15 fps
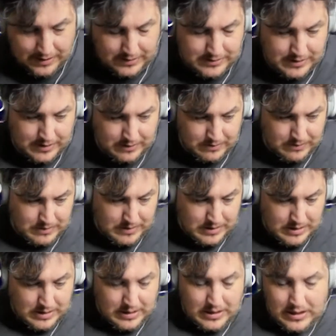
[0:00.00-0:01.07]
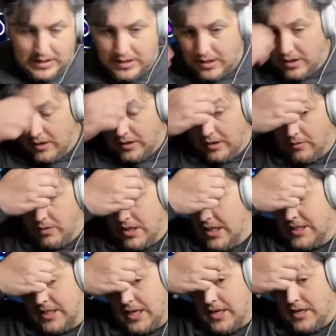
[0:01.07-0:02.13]
So okay, well
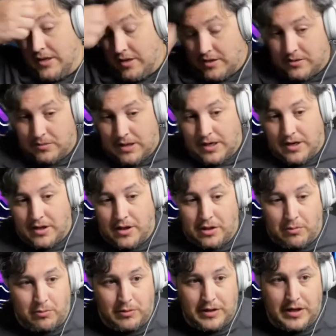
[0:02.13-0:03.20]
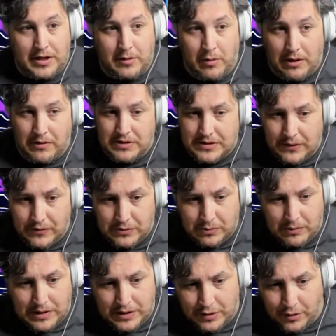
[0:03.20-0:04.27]
let's get into this. We got another three wide receivers we
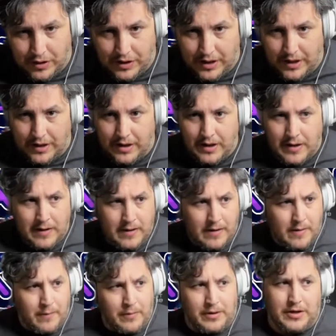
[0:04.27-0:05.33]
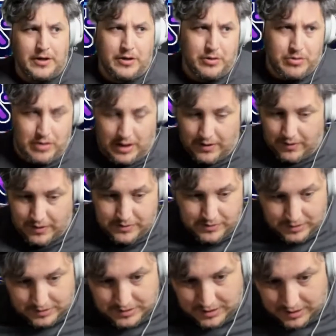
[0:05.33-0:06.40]
want to do today. We're gonna do try as you
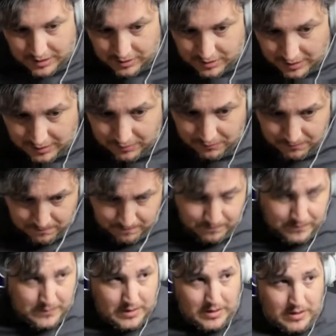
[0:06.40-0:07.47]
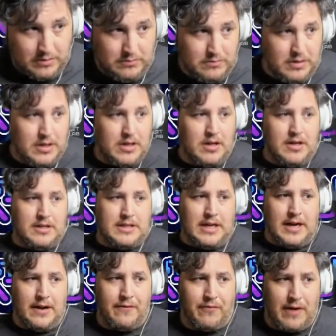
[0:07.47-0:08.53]
can see in the title, uh,
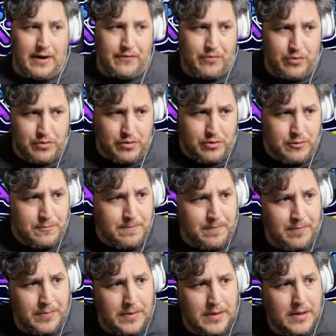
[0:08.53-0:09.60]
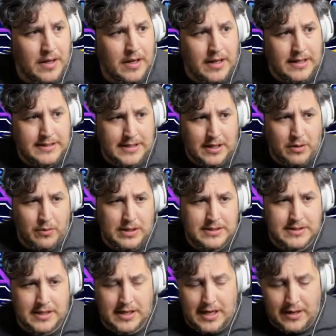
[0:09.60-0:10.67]
Ty Fryfogle, uh, Isaiah
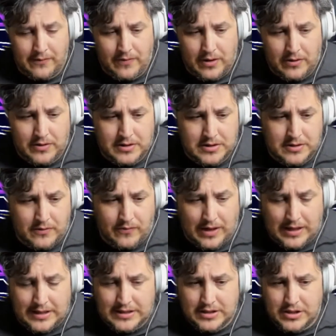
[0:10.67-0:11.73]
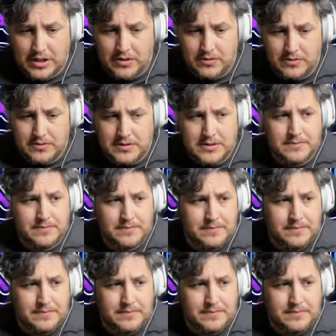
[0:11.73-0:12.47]
Weston, and Velus Velus Jones.